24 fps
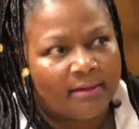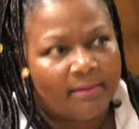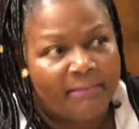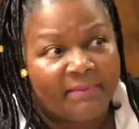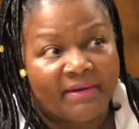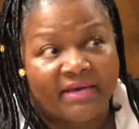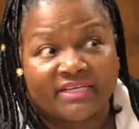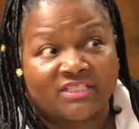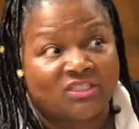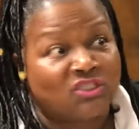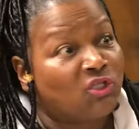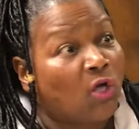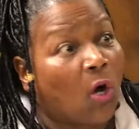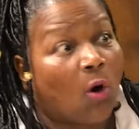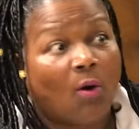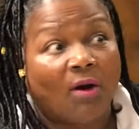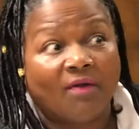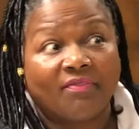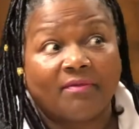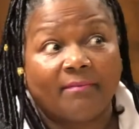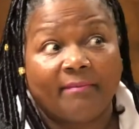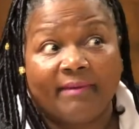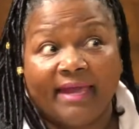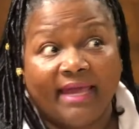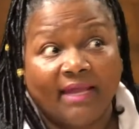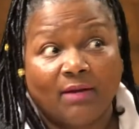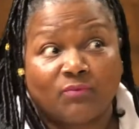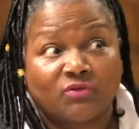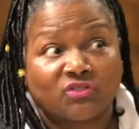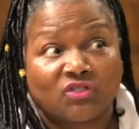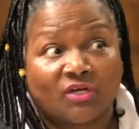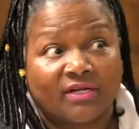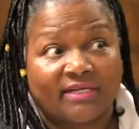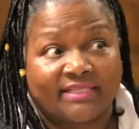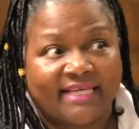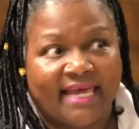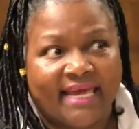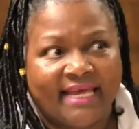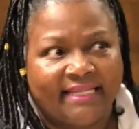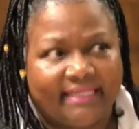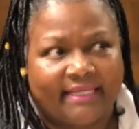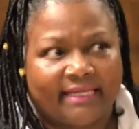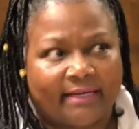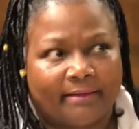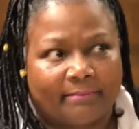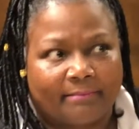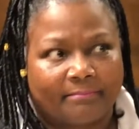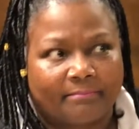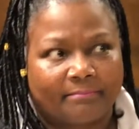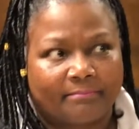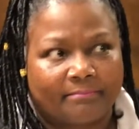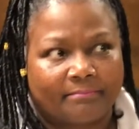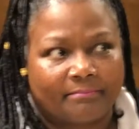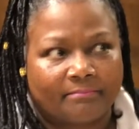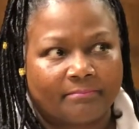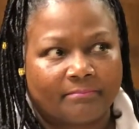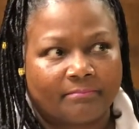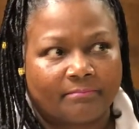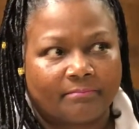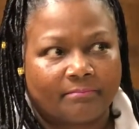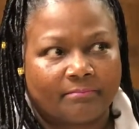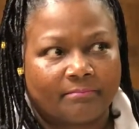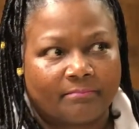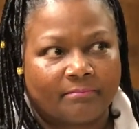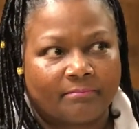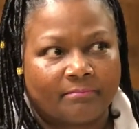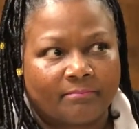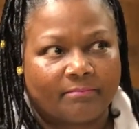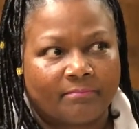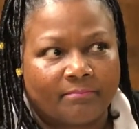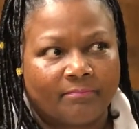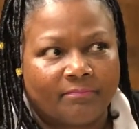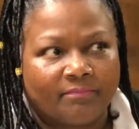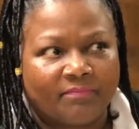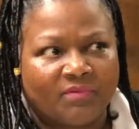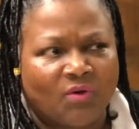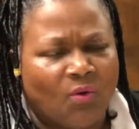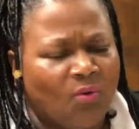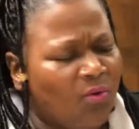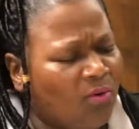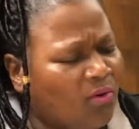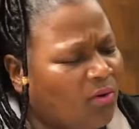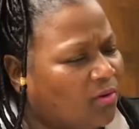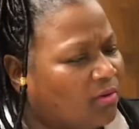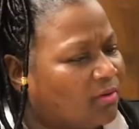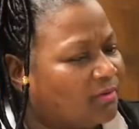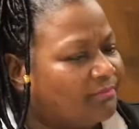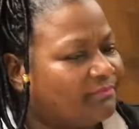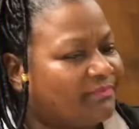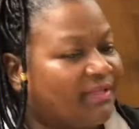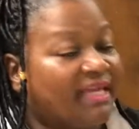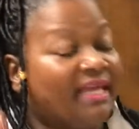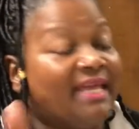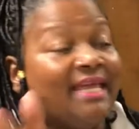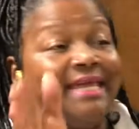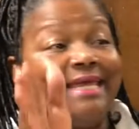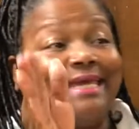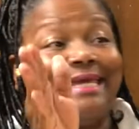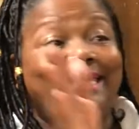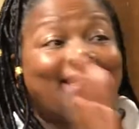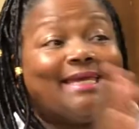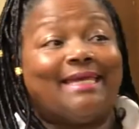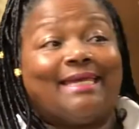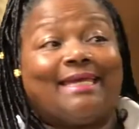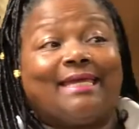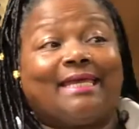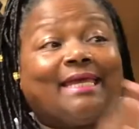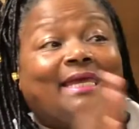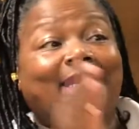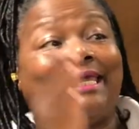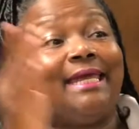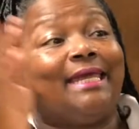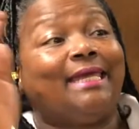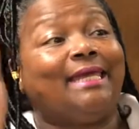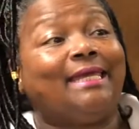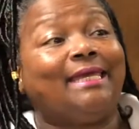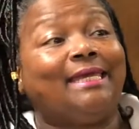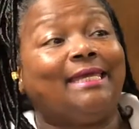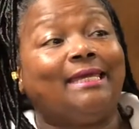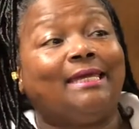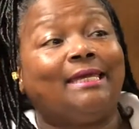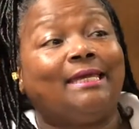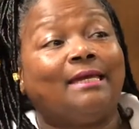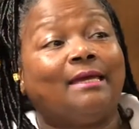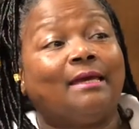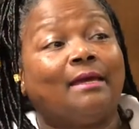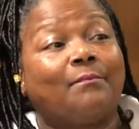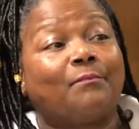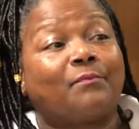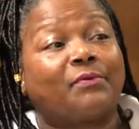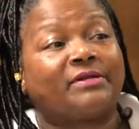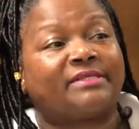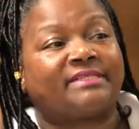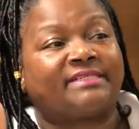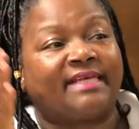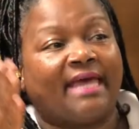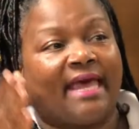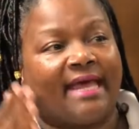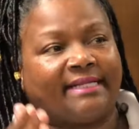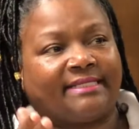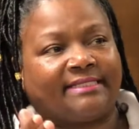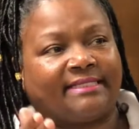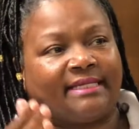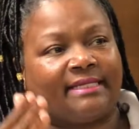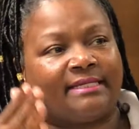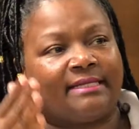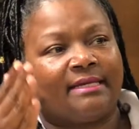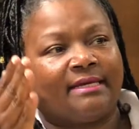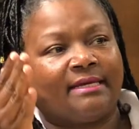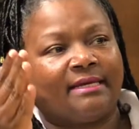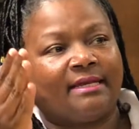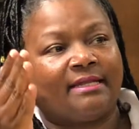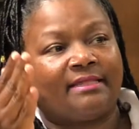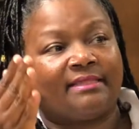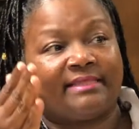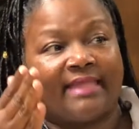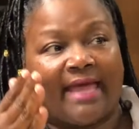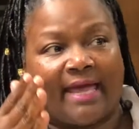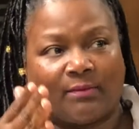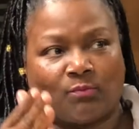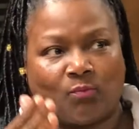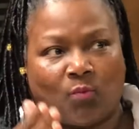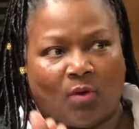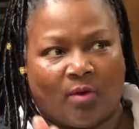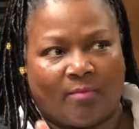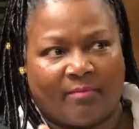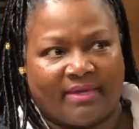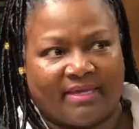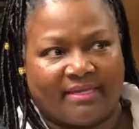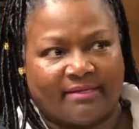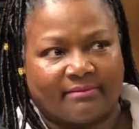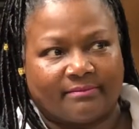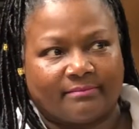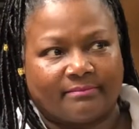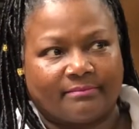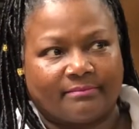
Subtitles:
because no other man was going to take them. Ooh, he protected that woman.